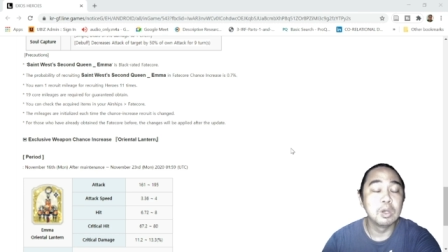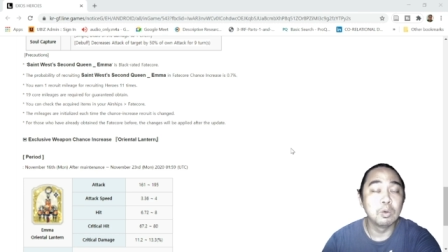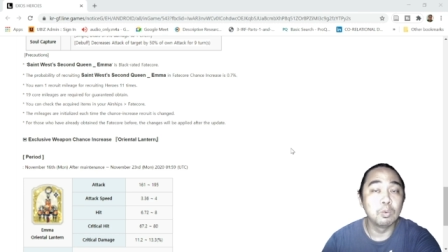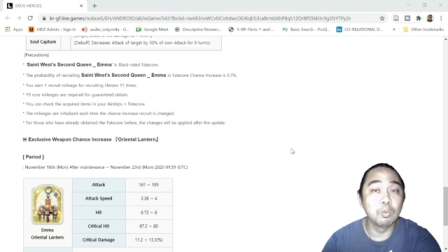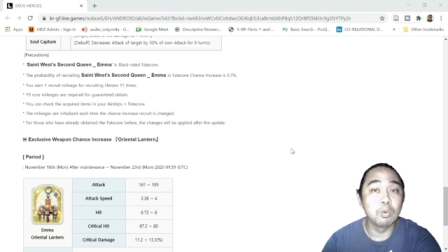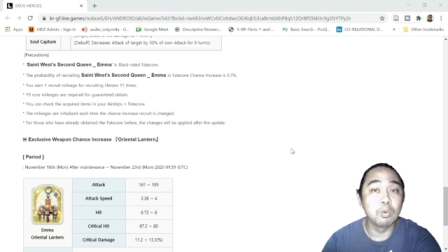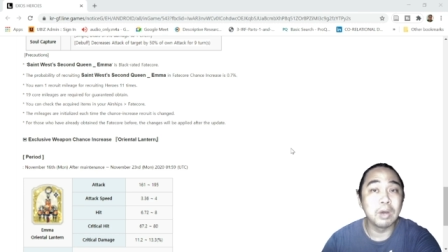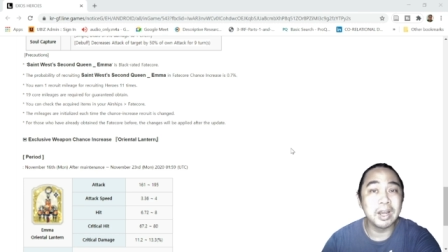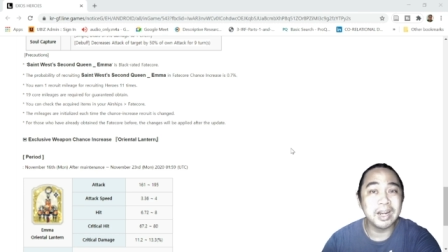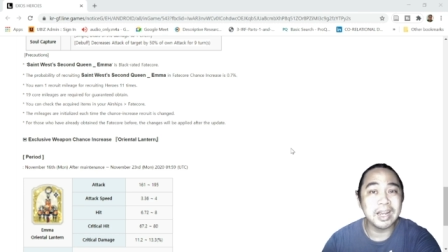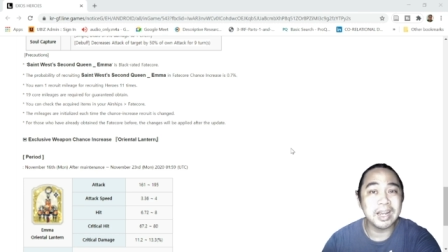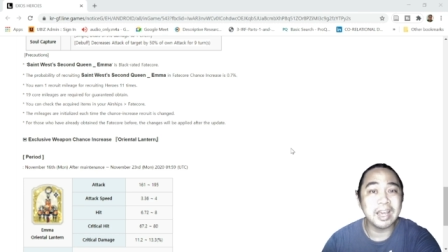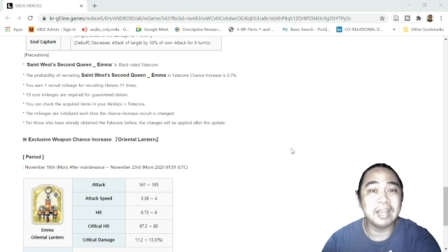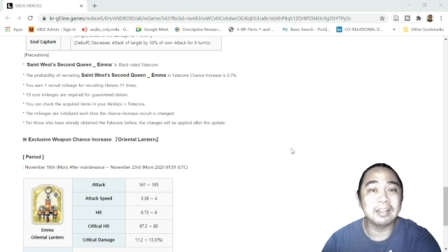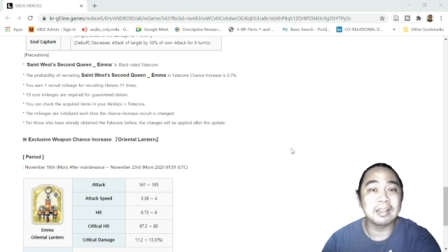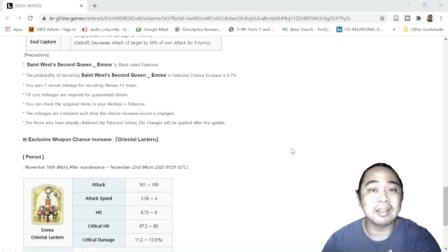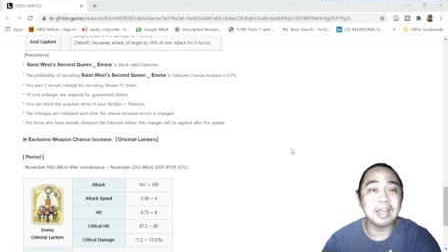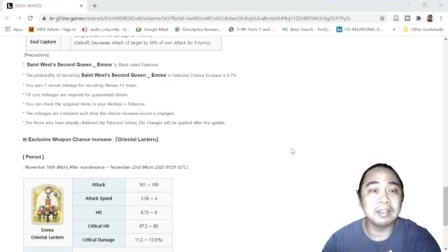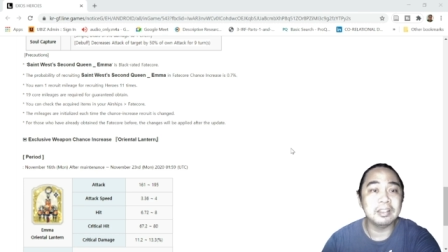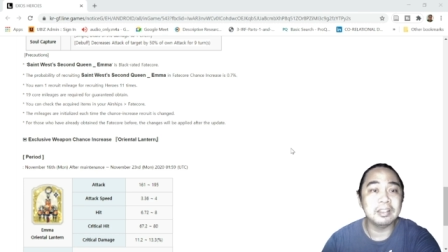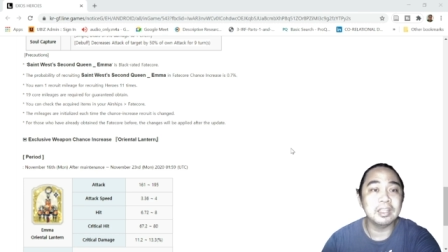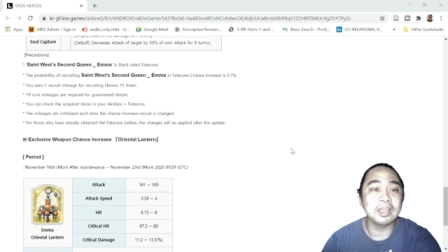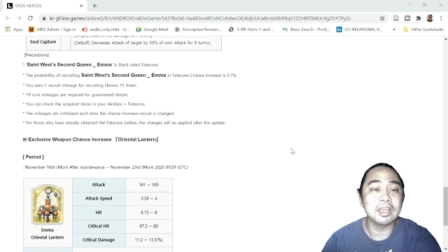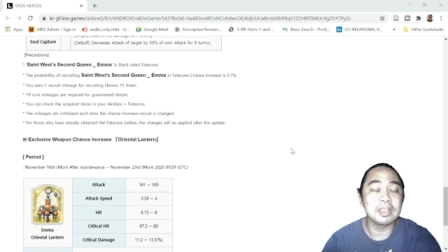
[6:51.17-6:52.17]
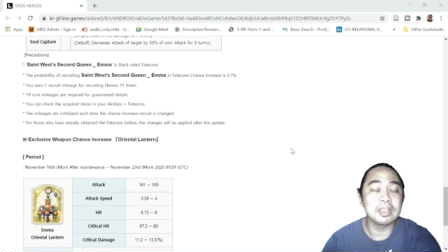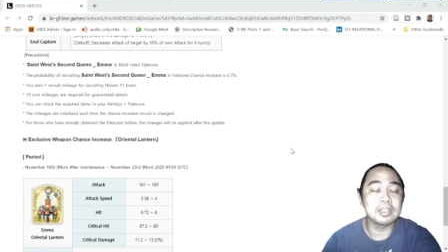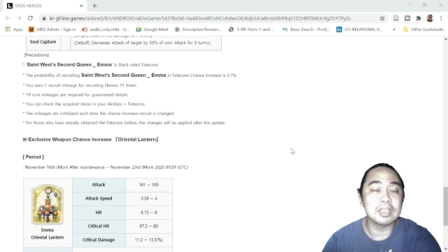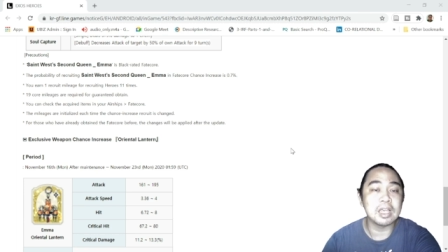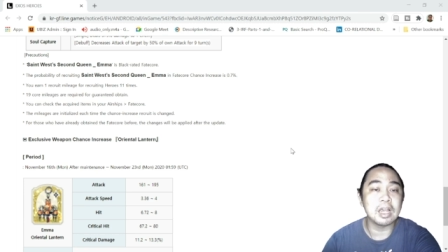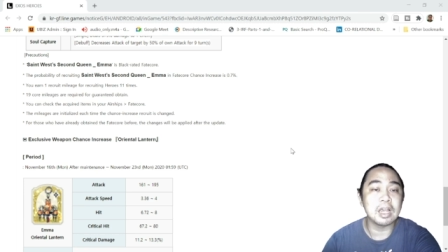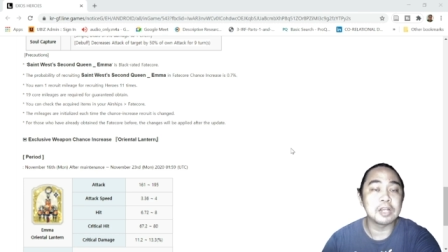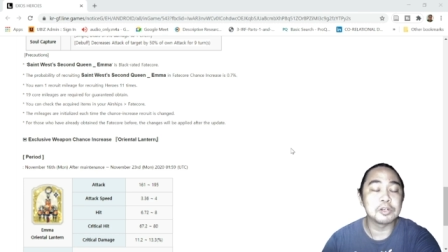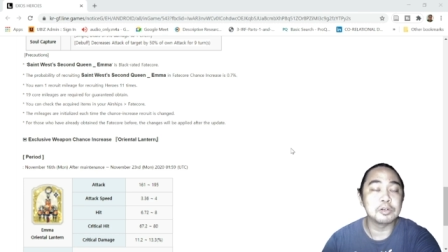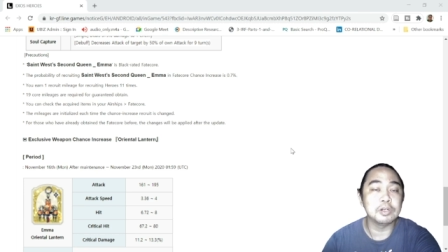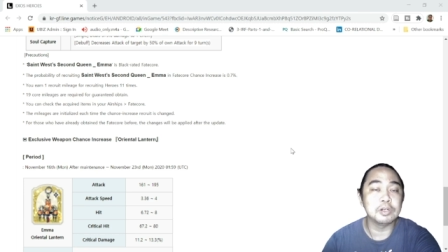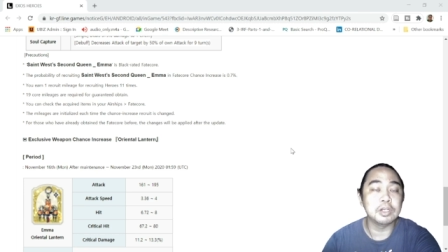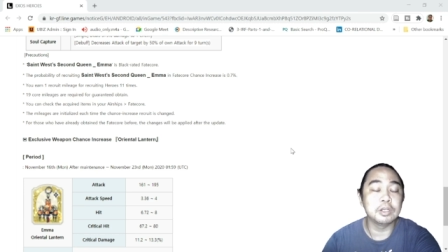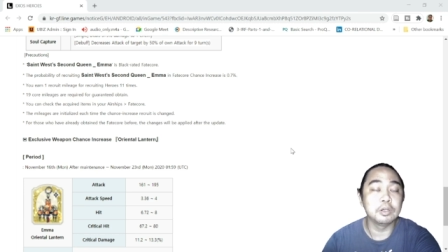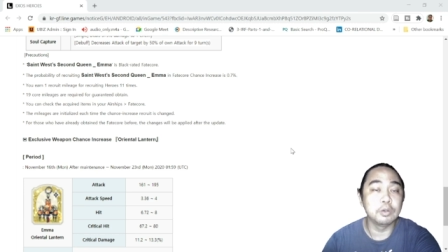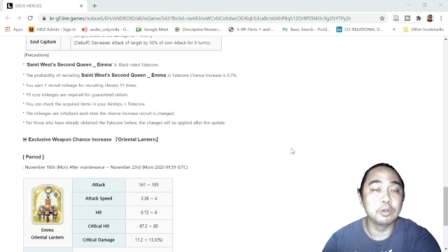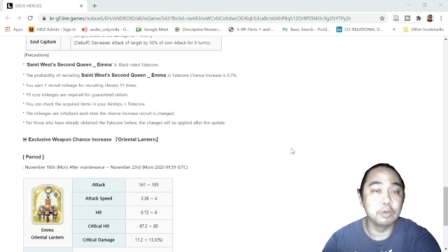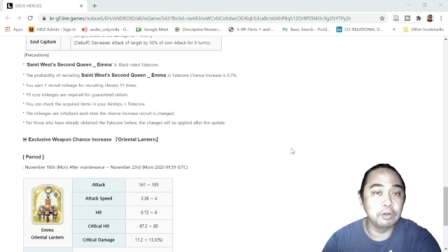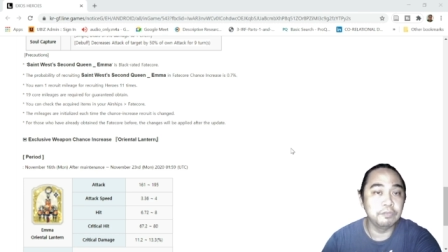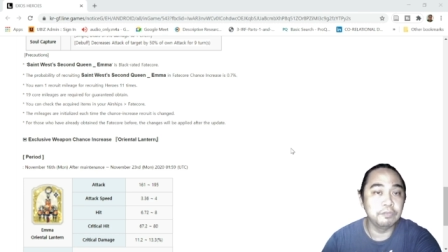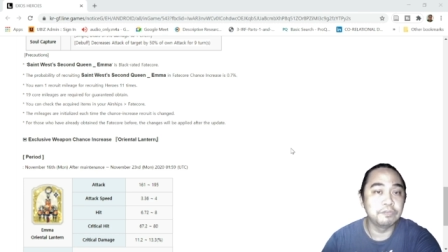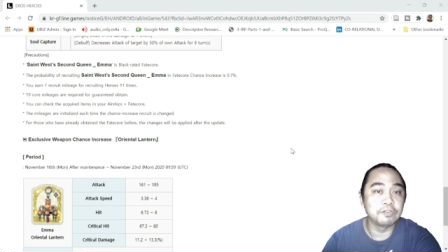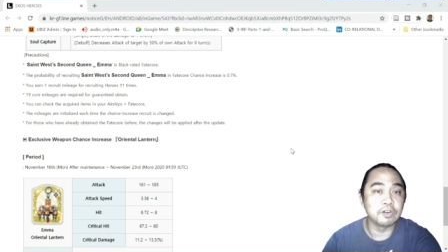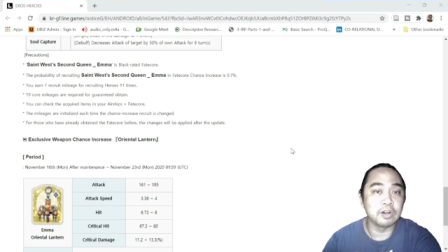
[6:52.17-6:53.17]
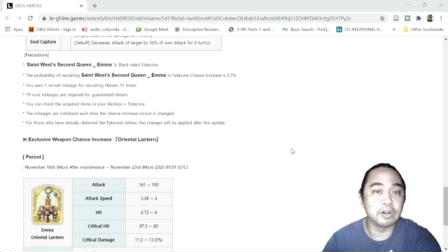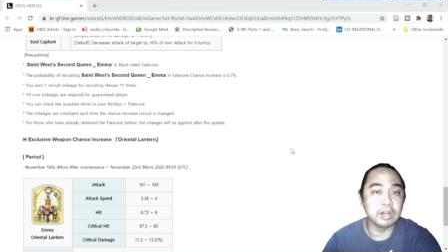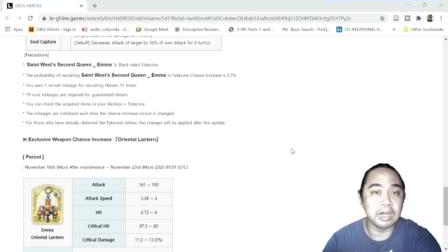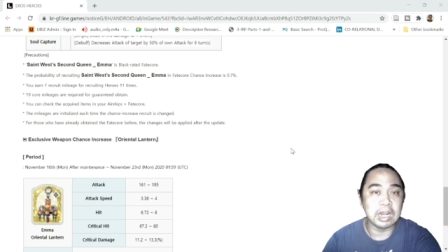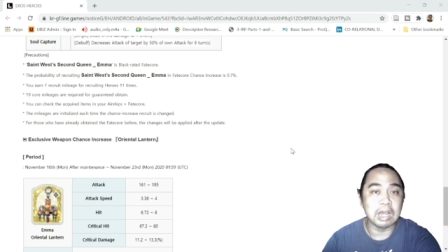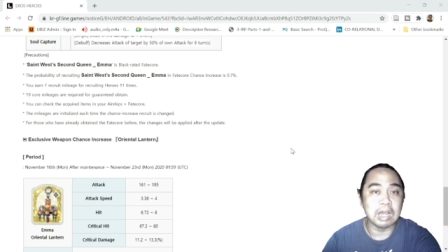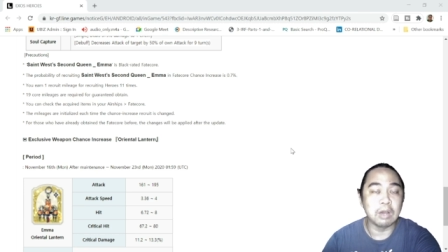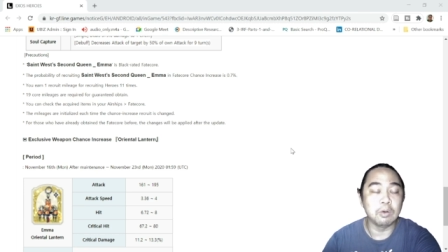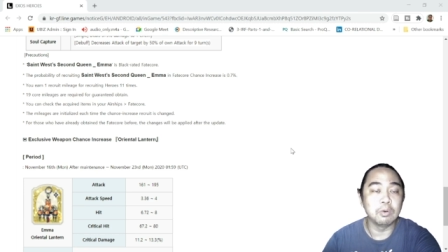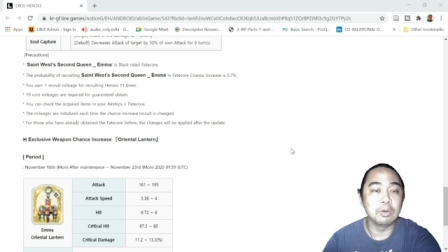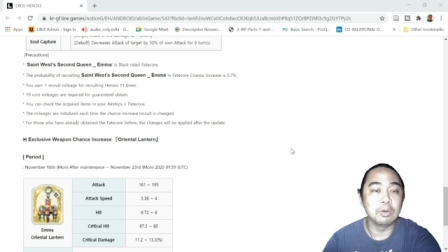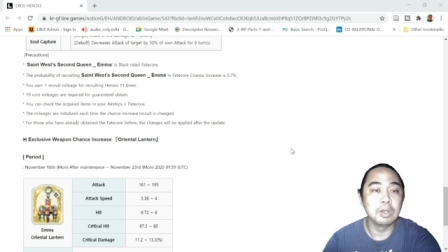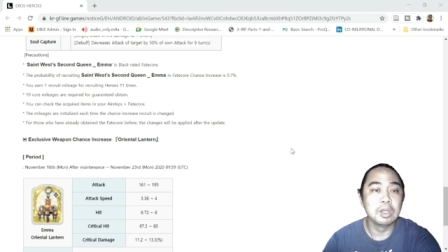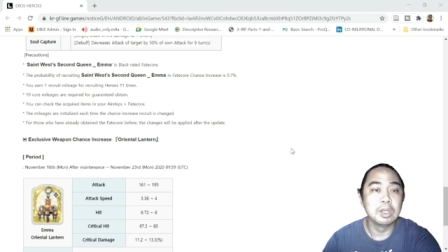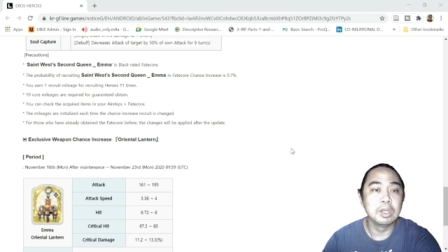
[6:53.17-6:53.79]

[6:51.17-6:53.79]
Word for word: One I, I think is actually good for now.